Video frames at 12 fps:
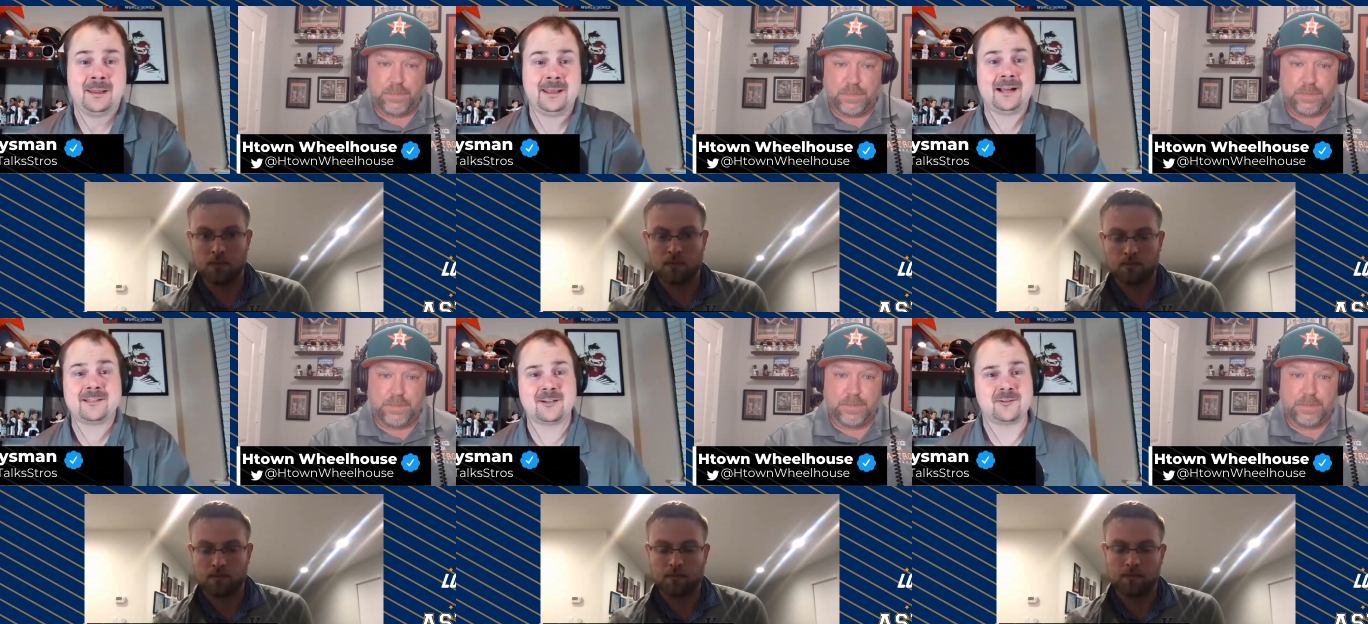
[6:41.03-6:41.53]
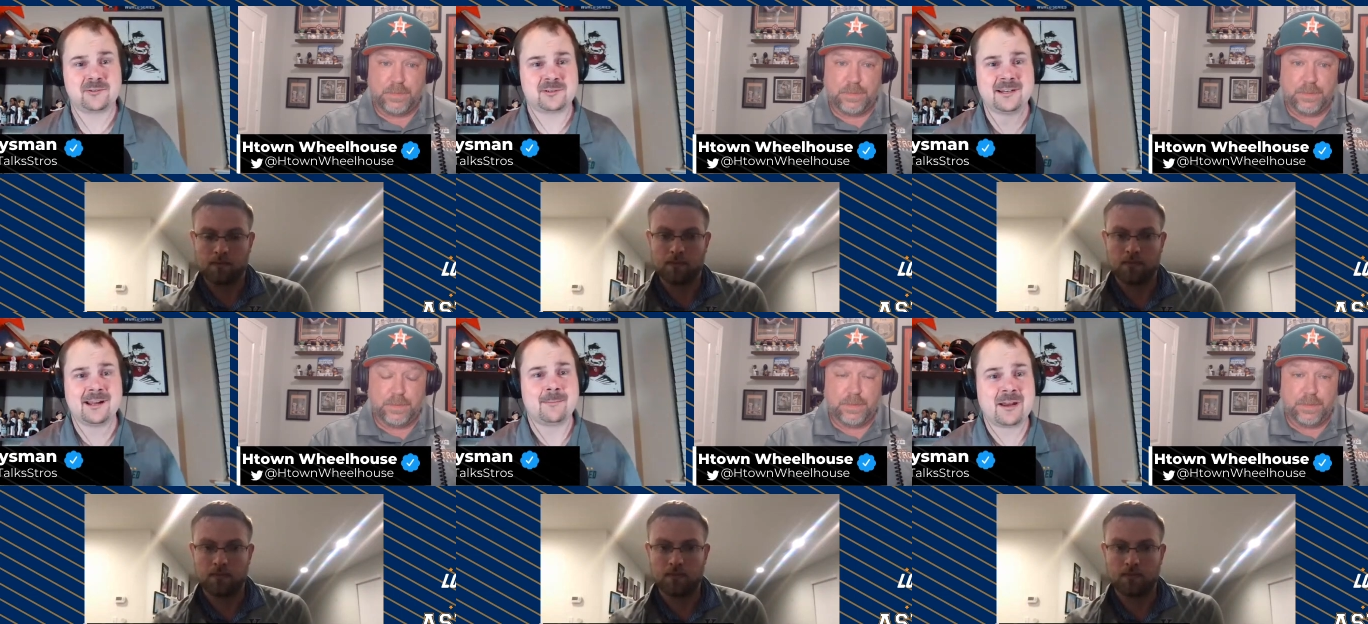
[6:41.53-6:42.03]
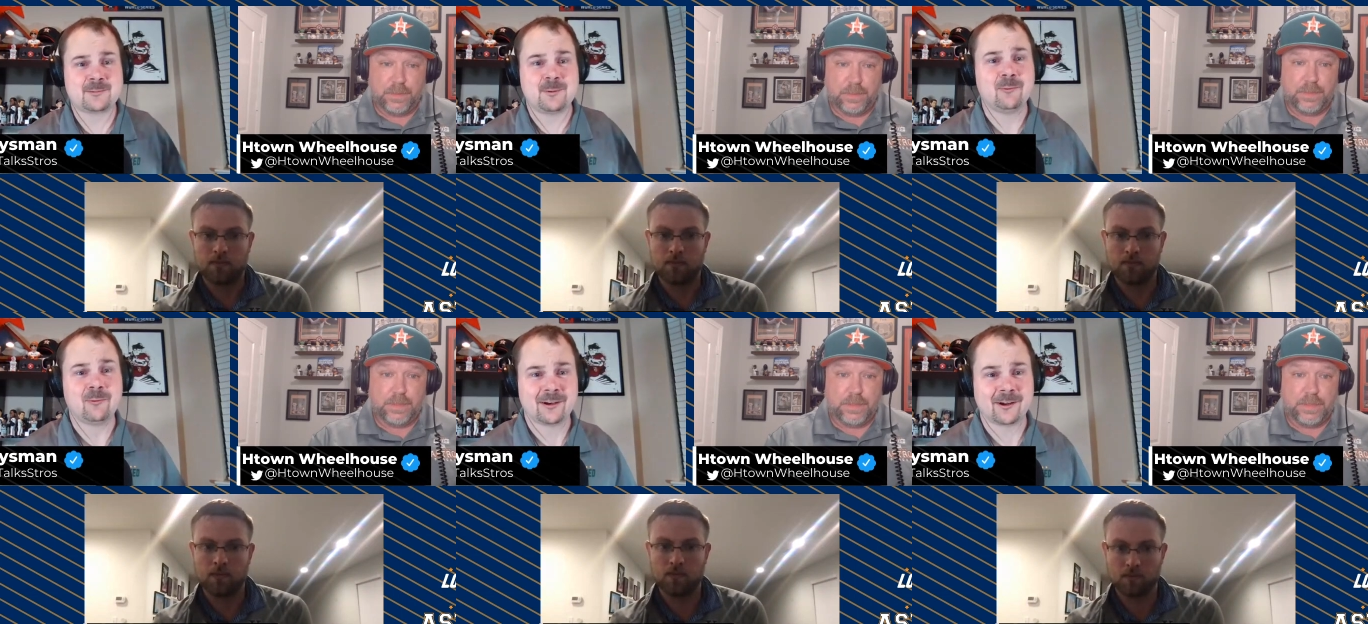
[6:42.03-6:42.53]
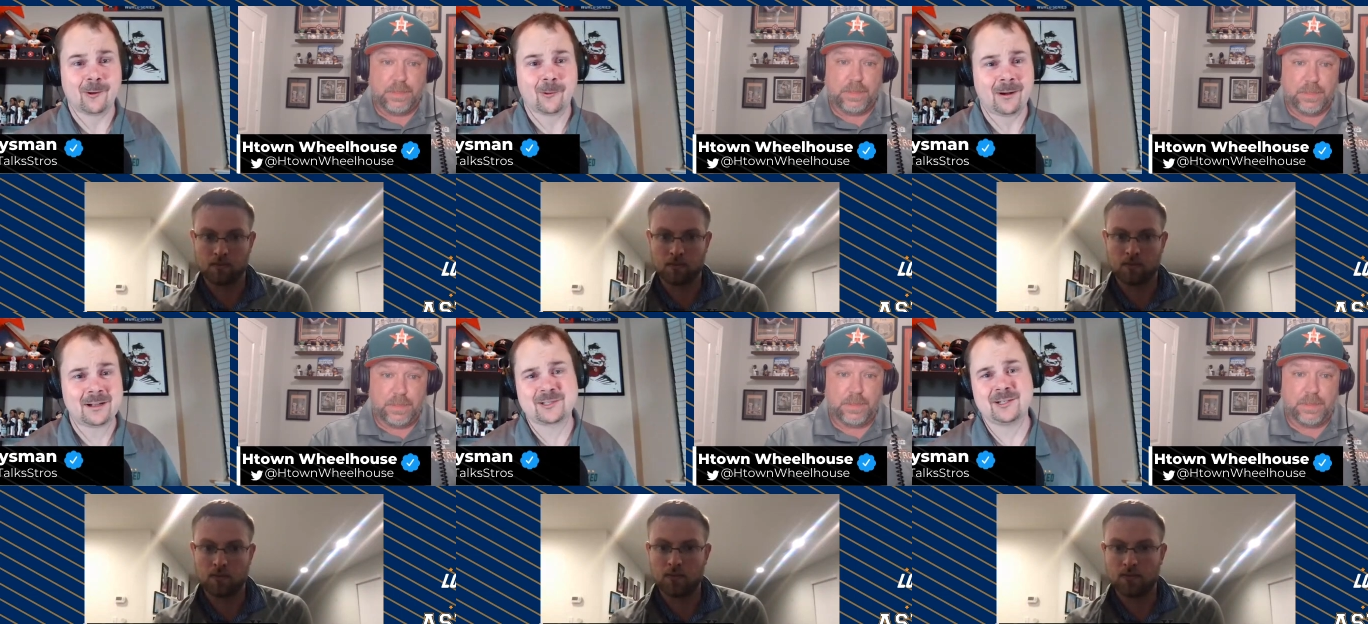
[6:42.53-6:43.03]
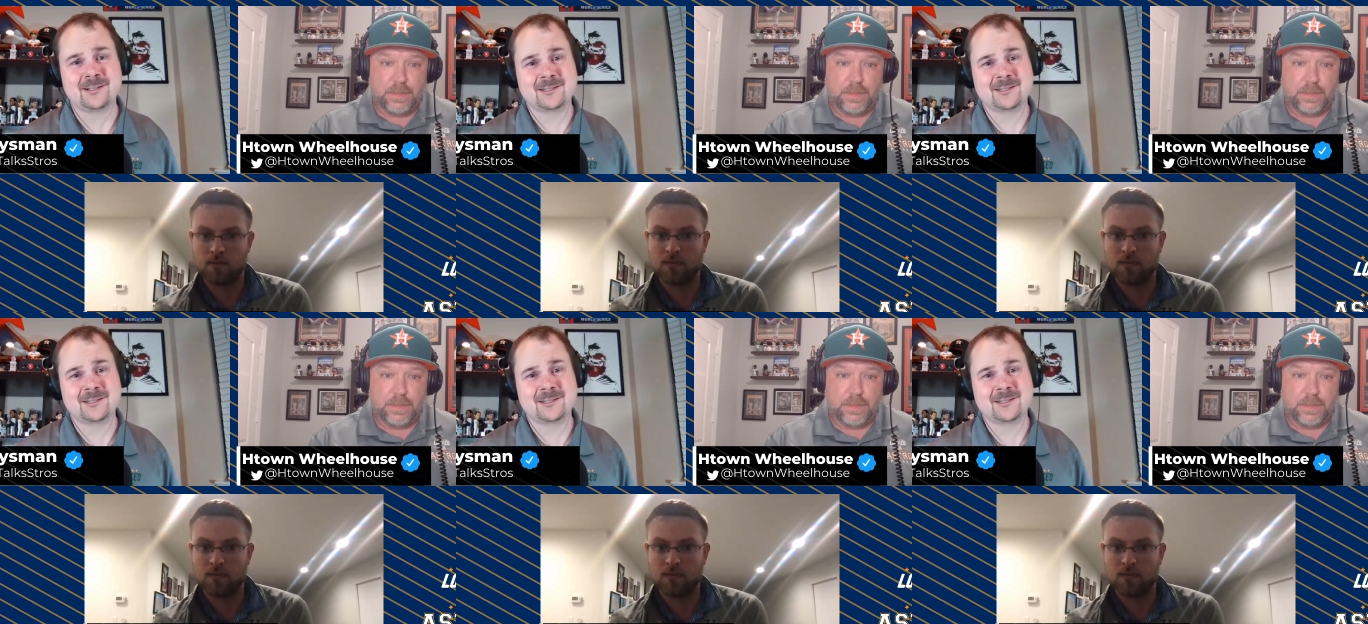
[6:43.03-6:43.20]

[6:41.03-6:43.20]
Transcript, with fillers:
Speaker 1: that's interesting. That makes me want to go watch it.